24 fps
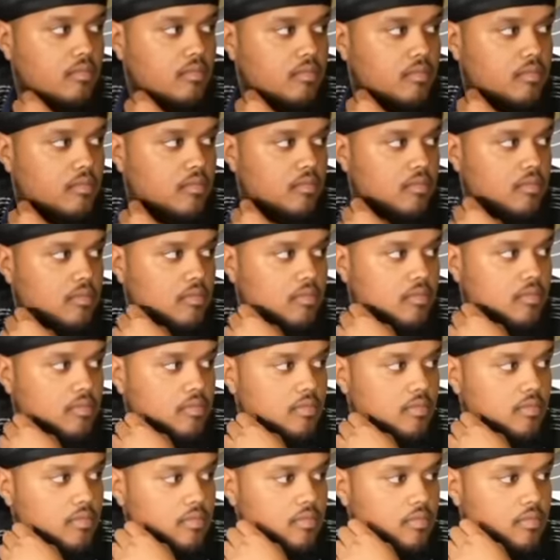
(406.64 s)

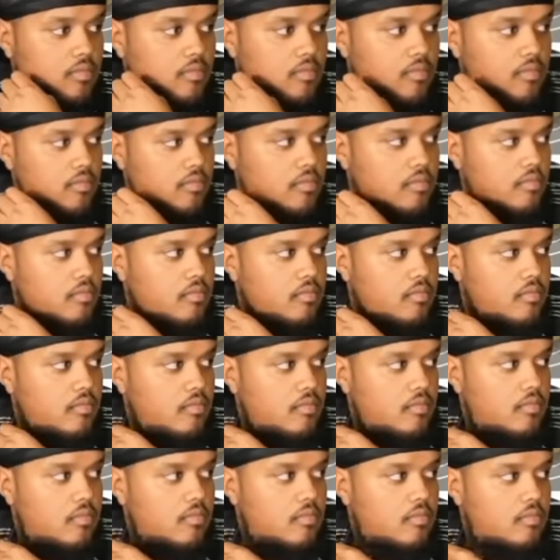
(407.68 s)

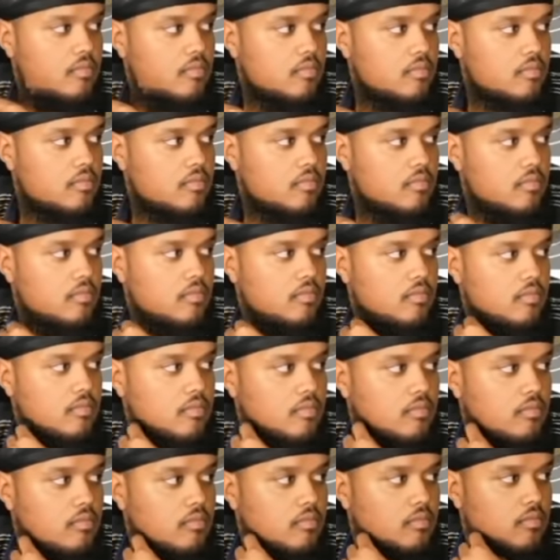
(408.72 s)

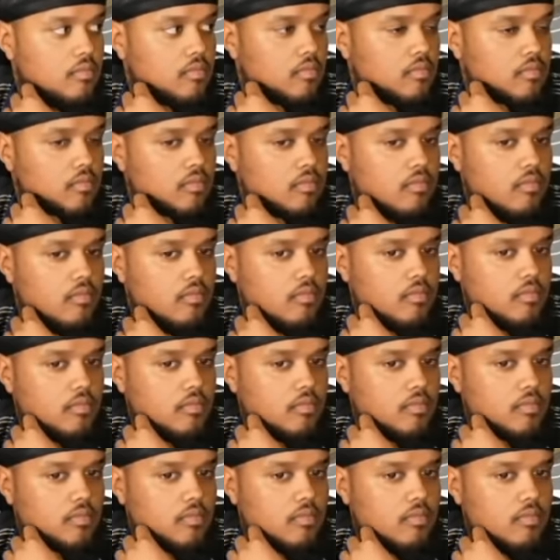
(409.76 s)

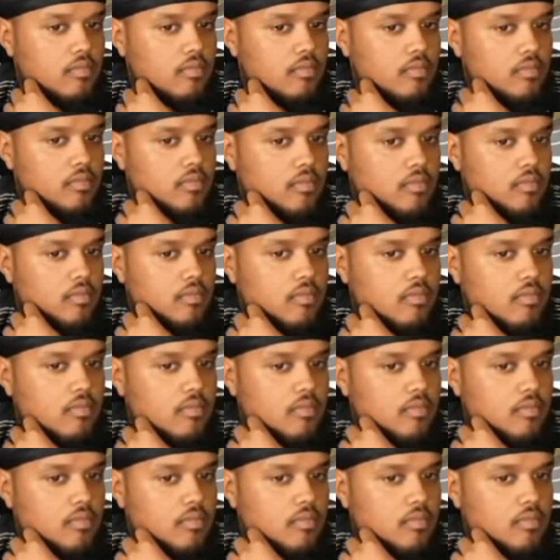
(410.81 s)
(not speaking)